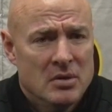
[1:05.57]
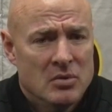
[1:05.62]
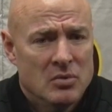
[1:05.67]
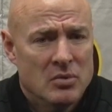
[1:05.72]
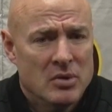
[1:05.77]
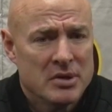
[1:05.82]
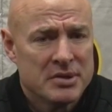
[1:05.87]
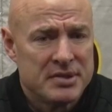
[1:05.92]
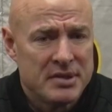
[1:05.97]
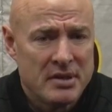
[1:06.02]

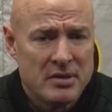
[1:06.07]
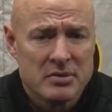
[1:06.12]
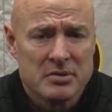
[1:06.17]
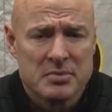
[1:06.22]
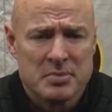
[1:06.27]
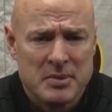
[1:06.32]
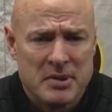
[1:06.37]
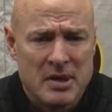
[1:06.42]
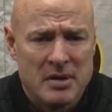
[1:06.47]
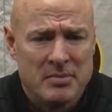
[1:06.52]
Well,
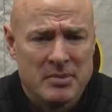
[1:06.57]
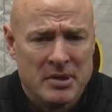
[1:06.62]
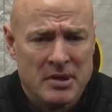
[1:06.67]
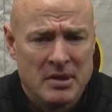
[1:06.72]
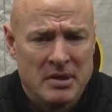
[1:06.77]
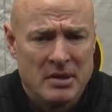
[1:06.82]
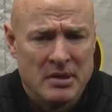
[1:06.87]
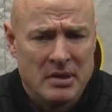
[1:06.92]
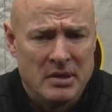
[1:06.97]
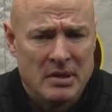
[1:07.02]
Cedric's becoming
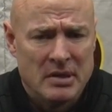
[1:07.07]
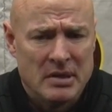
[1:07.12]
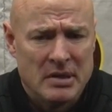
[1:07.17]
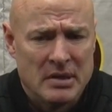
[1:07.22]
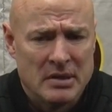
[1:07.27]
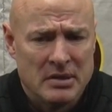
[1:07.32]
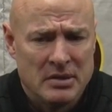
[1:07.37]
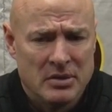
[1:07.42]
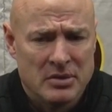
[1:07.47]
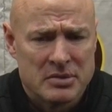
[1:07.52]
a
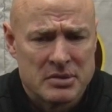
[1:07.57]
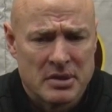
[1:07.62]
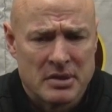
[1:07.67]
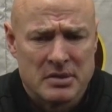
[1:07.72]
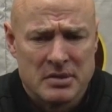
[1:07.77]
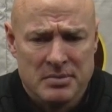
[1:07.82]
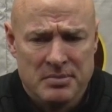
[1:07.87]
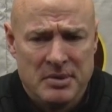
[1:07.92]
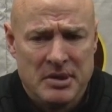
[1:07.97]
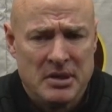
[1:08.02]
pro
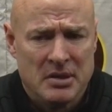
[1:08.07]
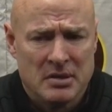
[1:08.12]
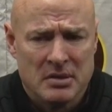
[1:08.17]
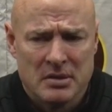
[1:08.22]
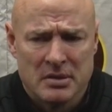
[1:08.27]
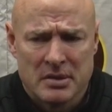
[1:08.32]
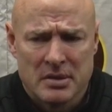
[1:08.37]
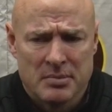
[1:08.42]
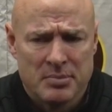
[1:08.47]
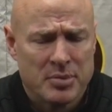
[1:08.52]

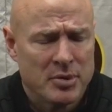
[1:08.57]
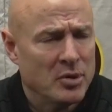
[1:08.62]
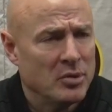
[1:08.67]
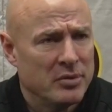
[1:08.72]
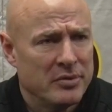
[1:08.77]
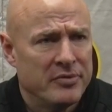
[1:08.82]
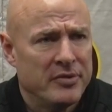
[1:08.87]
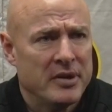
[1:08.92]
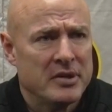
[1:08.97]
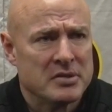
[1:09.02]

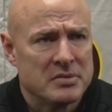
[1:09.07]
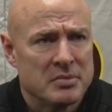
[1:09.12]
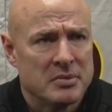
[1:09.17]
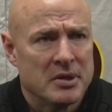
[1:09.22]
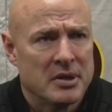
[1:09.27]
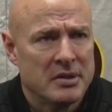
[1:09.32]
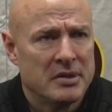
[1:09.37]
defenseman.